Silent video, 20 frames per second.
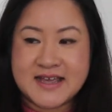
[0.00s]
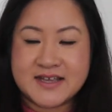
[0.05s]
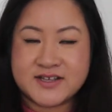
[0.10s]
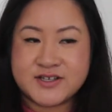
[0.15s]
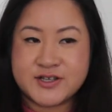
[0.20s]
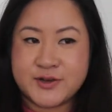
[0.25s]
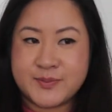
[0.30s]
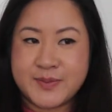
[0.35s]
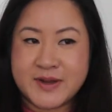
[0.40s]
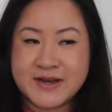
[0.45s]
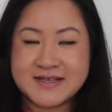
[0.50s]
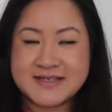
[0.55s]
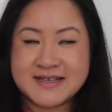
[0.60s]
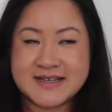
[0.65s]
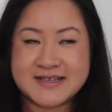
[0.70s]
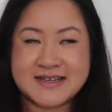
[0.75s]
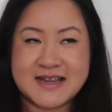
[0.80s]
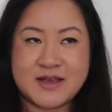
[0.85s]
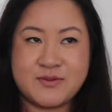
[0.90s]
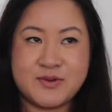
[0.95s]
So by the
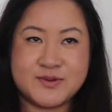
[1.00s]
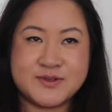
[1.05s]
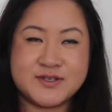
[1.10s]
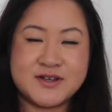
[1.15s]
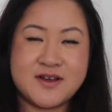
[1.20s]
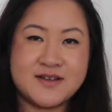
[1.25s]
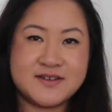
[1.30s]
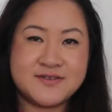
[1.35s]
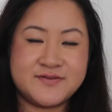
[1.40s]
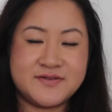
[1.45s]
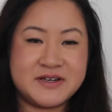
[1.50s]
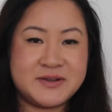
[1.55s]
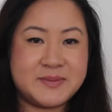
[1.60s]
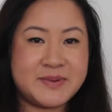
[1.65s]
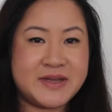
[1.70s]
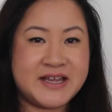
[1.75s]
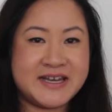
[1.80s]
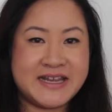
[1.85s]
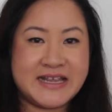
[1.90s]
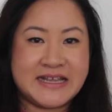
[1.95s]
Saturday, we were starting to feel a
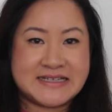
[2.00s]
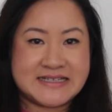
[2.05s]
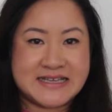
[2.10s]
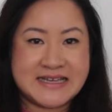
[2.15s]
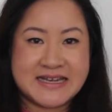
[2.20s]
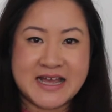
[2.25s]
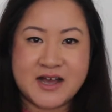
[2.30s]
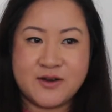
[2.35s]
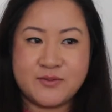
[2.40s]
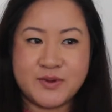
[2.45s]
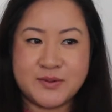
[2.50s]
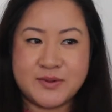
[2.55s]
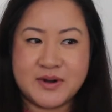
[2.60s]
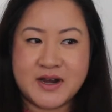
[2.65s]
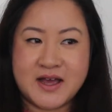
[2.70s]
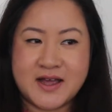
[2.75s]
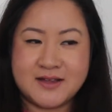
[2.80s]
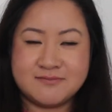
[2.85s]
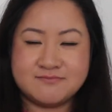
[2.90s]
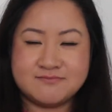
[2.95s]
bit uneasy now. We were
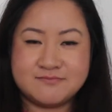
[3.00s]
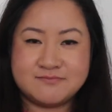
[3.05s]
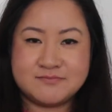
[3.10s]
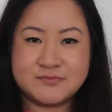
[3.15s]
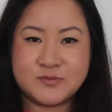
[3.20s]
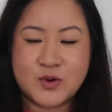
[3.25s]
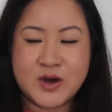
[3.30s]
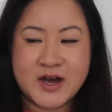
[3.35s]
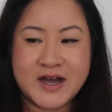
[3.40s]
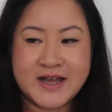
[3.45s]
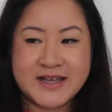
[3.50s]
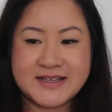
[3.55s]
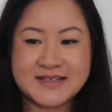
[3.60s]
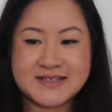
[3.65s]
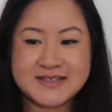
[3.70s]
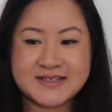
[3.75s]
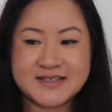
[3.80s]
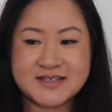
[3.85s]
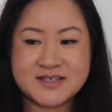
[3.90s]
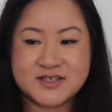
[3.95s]
like, why
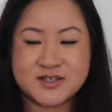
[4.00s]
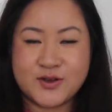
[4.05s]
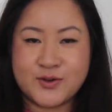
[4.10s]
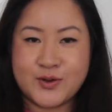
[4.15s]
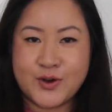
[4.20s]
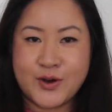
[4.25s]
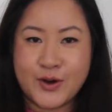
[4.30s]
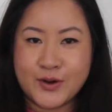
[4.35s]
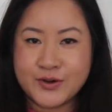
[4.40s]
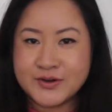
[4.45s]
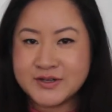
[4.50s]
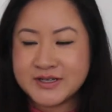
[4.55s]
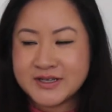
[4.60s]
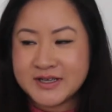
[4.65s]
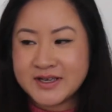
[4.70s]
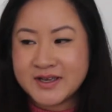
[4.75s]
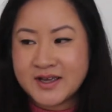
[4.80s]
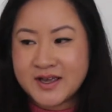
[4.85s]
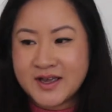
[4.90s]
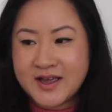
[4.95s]
is this so odd?
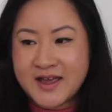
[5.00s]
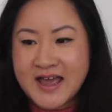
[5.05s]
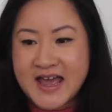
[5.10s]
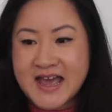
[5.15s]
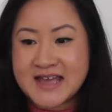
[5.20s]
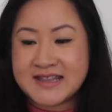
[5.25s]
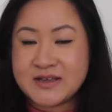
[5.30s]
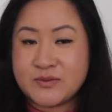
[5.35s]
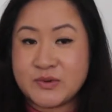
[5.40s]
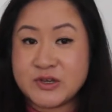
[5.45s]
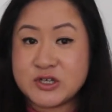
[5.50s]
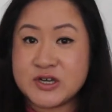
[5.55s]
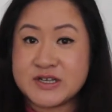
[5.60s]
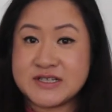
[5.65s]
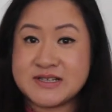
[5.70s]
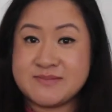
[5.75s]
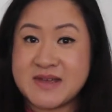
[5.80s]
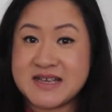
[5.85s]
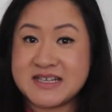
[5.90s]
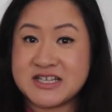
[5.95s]
And then we
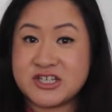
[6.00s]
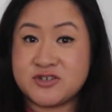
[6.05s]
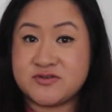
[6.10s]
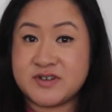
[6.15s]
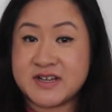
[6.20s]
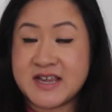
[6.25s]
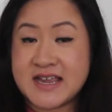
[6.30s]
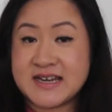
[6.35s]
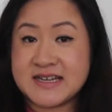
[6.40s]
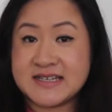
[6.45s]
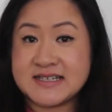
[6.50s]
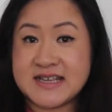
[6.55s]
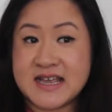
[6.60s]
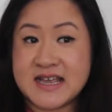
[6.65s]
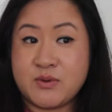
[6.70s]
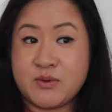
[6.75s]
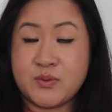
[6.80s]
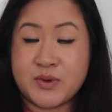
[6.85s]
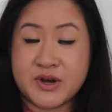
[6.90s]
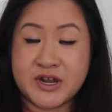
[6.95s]
tried to message her again and
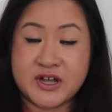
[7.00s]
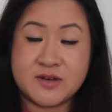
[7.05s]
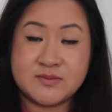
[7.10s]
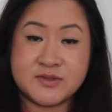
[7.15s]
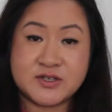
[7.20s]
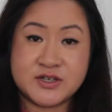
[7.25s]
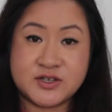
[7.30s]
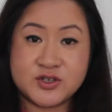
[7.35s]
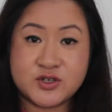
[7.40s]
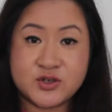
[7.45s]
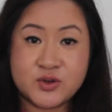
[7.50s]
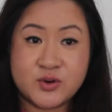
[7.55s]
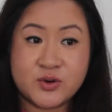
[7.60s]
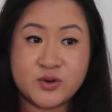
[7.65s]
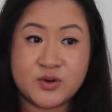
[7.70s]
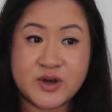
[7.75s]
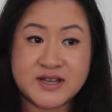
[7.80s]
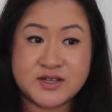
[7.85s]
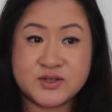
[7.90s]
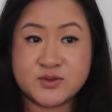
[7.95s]
we want to come to the
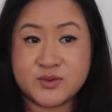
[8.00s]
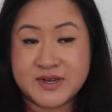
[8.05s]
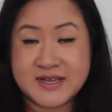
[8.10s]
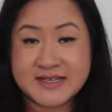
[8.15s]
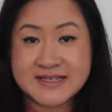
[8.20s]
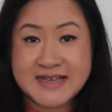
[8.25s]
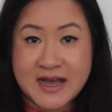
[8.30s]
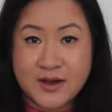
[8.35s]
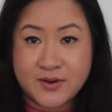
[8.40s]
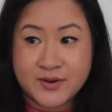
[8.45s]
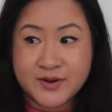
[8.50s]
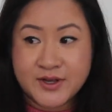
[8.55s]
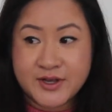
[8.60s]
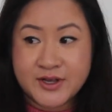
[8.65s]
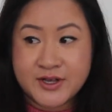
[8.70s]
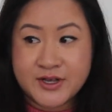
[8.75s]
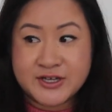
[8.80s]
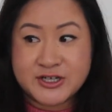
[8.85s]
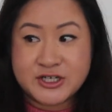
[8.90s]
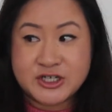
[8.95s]
store and sort this out.
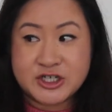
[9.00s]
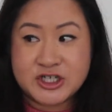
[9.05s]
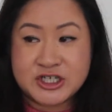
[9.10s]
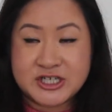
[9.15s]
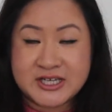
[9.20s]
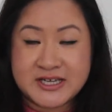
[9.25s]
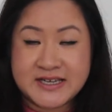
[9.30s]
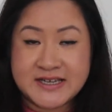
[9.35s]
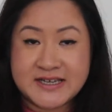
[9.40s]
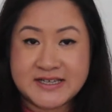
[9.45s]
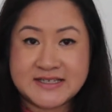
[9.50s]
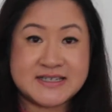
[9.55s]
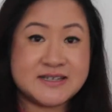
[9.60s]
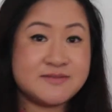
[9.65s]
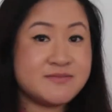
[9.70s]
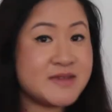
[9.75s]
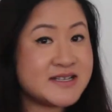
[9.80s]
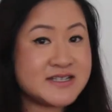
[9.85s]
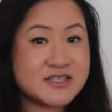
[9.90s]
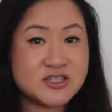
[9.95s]
She
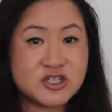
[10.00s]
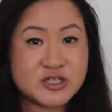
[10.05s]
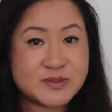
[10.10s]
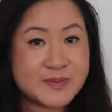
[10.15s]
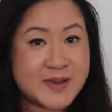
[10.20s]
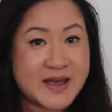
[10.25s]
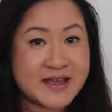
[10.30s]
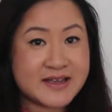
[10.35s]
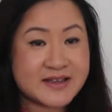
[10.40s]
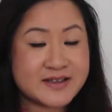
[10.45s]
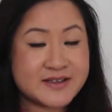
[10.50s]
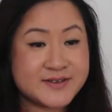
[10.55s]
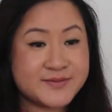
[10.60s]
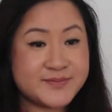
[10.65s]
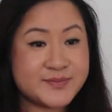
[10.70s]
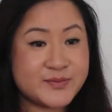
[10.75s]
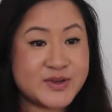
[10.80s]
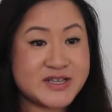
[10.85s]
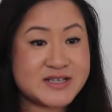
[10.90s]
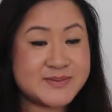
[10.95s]
didn't message us back.
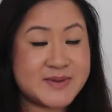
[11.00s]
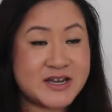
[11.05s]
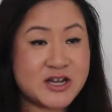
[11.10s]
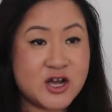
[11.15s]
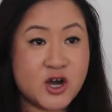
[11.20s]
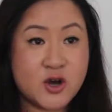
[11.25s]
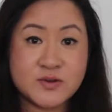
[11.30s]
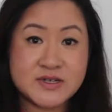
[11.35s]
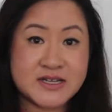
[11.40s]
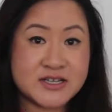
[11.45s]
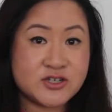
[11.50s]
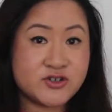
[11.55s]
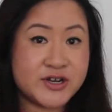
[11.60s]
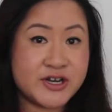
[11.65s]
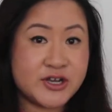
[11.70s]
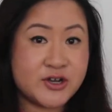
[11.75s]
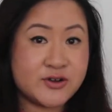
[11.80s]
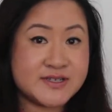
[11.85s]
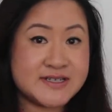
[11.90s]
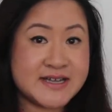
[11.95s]
We spent the whole day
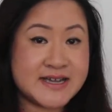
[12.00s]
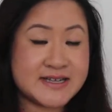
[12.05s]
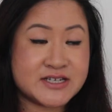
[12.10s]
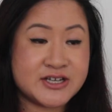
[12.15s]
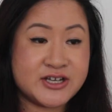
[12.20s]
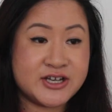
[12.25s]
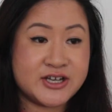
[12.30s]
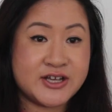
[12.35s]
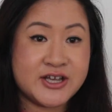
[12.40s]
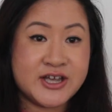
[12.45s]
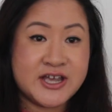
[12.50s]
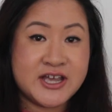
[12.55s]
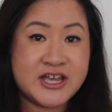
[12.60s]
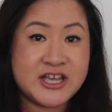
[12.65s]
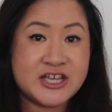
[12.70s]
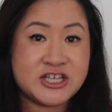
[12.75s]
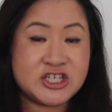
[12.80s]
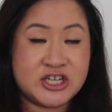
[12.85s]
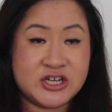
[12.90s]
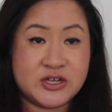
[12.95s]
trying to contact her.
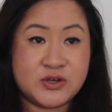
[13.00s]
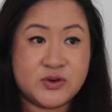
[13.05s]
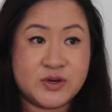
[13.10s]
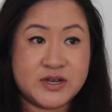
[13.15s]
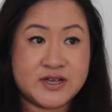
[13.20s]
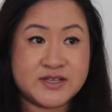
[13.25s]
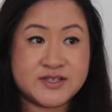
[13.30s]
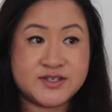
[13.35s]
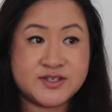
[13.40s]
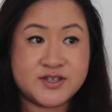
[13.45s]
She didn't call us.